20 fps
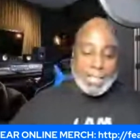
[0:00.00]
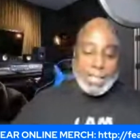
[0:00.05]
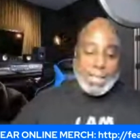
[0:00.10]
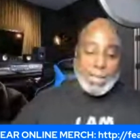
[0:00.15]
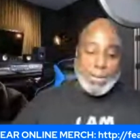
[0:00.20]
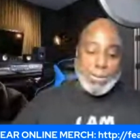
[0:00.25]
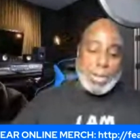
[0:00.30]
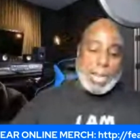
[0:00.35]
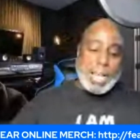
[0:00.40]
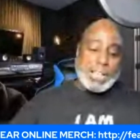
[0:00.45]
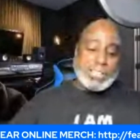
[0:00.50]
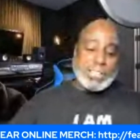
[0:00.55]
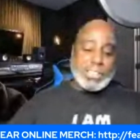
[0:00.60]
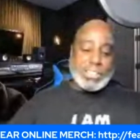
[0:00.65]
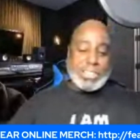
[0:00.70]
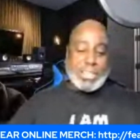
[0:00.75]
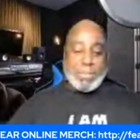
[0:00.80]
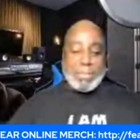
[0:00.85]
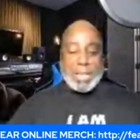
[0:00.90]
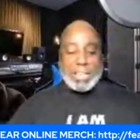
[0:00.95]
What else did
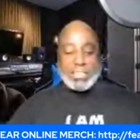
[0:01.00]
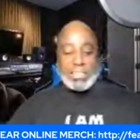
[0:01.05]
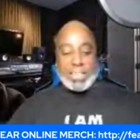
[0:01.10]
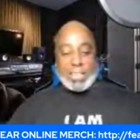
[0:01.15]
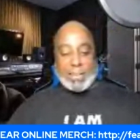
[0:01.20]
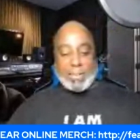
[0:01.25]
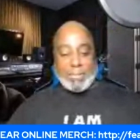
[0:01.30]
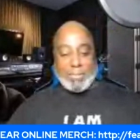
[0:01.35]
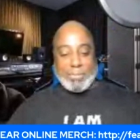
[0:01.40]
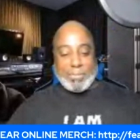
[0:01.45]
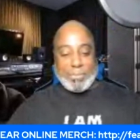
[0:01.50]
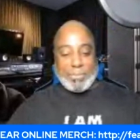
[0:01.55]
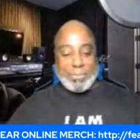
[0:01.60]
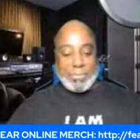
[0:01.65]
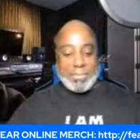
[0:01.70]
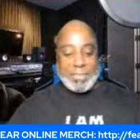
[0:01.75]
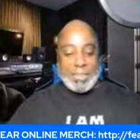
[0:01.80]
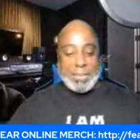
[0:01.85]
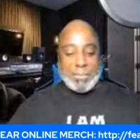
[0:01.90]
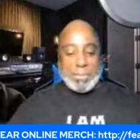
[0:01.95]
she mention
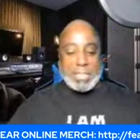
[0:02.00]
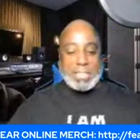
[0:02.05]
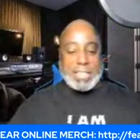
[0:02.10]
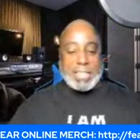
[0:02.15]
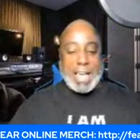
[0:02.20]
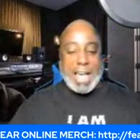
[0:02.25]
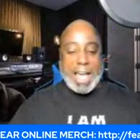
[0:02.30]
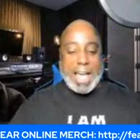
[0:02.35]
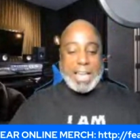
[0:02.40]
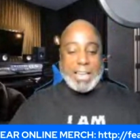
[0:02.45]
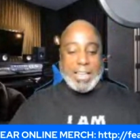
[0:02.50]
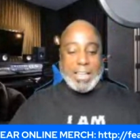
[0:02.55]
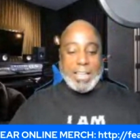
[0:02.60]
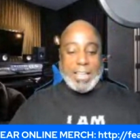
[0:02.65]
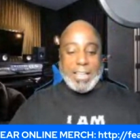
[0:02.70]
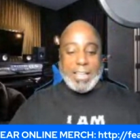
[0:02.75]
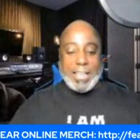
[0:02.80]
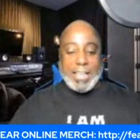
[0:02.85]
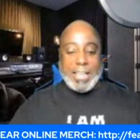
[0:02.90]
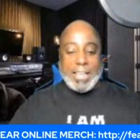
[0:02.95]
besides
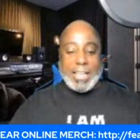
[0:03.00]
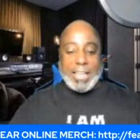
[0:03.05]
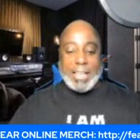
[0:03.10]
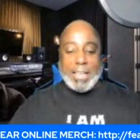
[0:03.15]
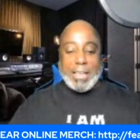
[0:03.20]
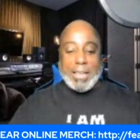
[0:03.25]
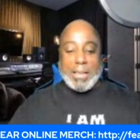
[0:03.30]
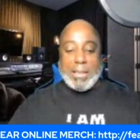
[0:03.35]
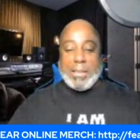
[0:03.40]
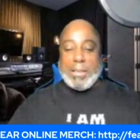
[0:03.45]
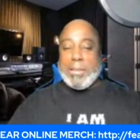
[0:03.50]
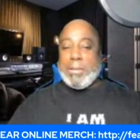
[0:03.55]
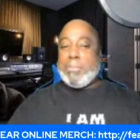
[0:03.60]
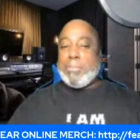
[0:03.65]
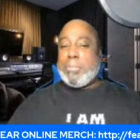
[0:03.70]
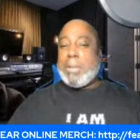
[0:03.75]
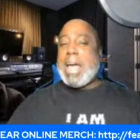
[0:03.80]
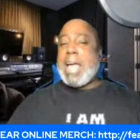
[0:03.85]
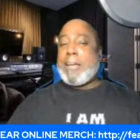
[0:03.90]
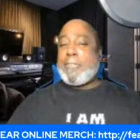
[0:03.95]

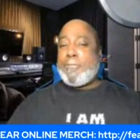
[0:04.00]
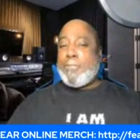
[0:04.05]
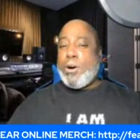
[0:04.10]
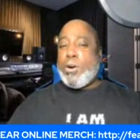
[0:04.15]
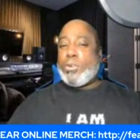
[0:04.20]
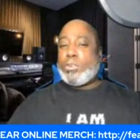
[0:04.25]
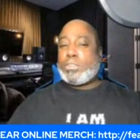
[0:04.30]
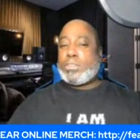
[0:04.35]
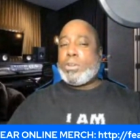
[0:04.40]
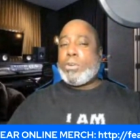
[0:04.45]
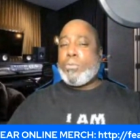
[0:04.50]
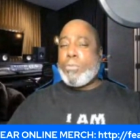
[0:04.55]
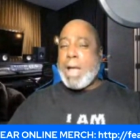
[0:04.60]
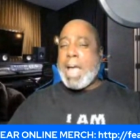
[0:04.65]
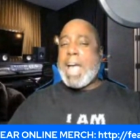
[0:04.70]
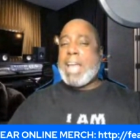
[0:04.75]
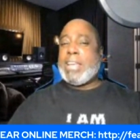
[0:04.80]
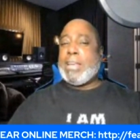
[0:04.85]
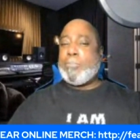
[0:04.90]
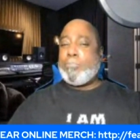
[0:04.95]
black folks
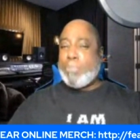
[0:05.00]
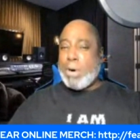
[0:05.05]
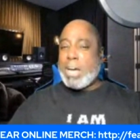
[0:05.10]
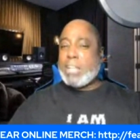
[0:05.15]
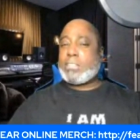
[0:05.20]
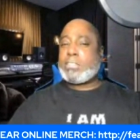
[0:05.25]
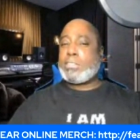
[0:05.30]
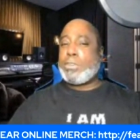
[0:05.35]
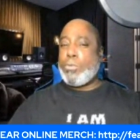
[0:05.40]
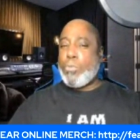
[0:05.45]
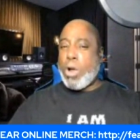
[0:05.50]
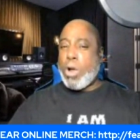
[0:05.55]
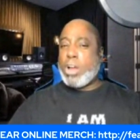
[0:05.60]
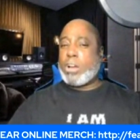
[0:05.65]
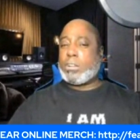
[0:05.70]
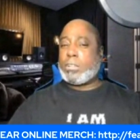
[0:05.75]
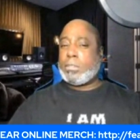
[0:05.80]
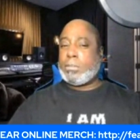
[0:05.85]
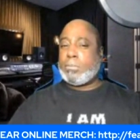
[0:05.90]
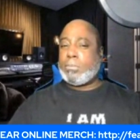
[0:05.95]
riding the bus to
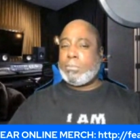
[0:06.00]
work?